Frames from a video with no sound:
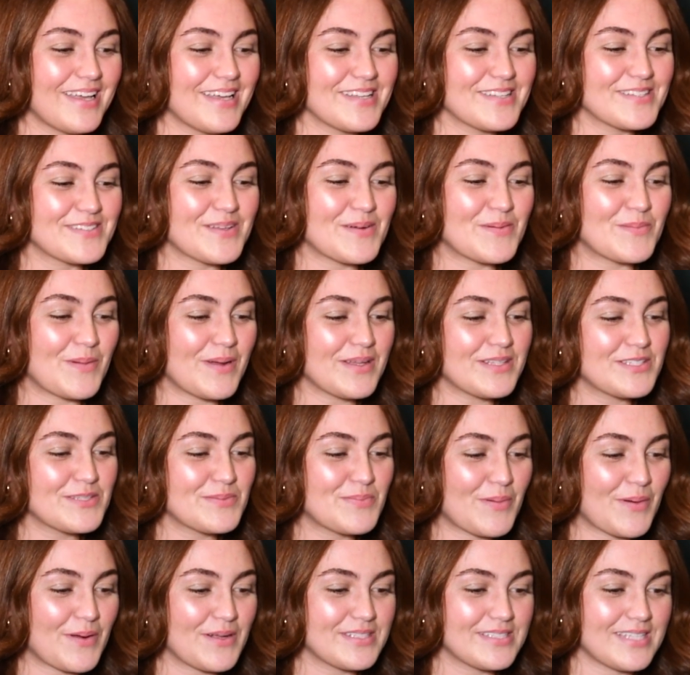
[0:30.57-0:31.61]
So what
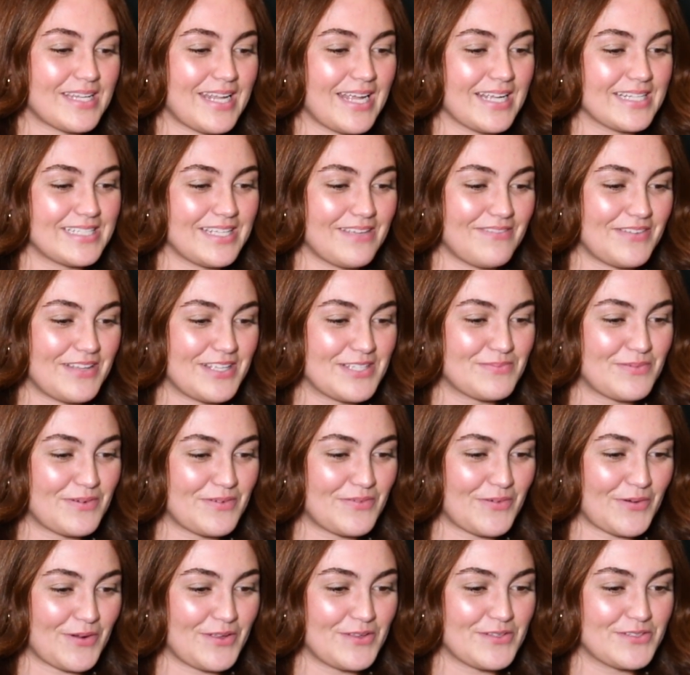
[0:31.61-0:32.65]
sports and activities
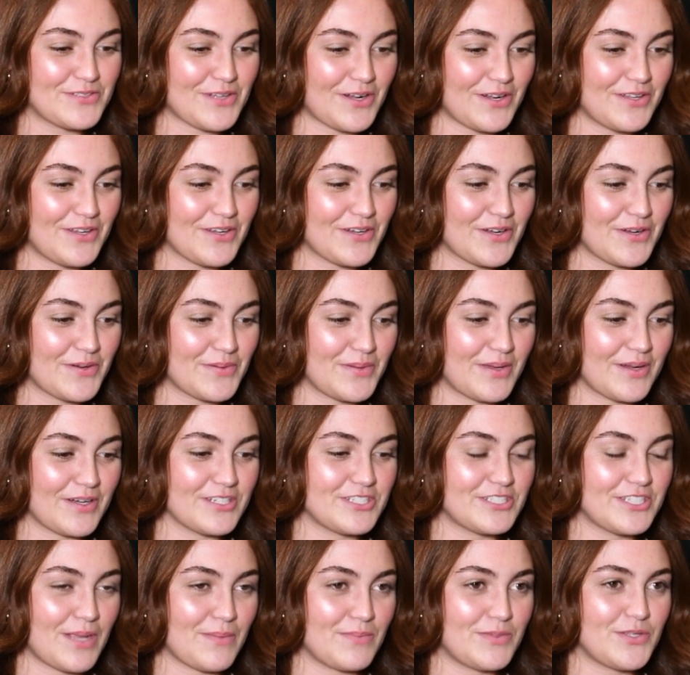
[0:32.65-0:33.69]
before you started your career
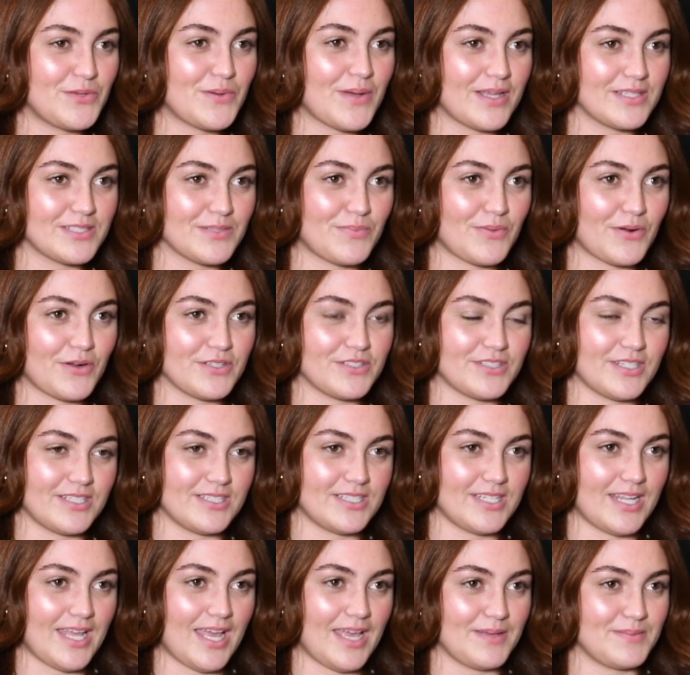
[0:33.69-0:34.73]
shaped you as a person
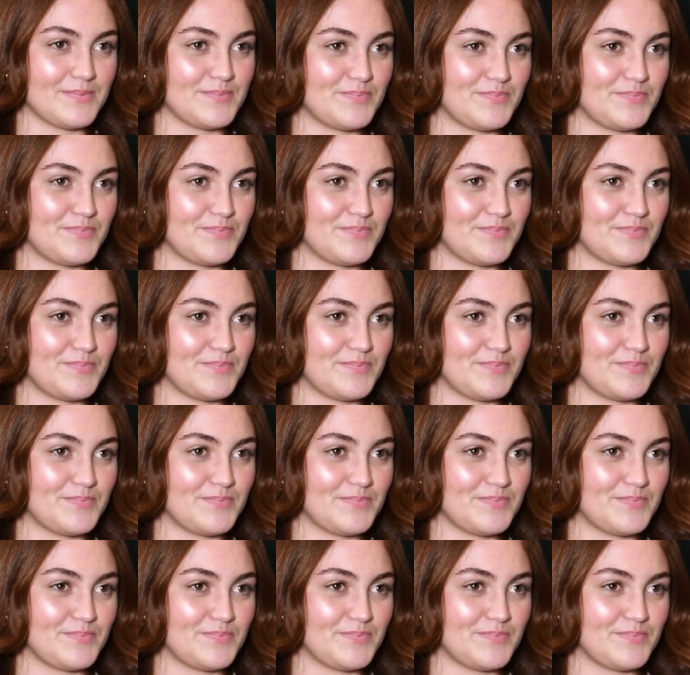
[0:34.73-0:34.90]
today?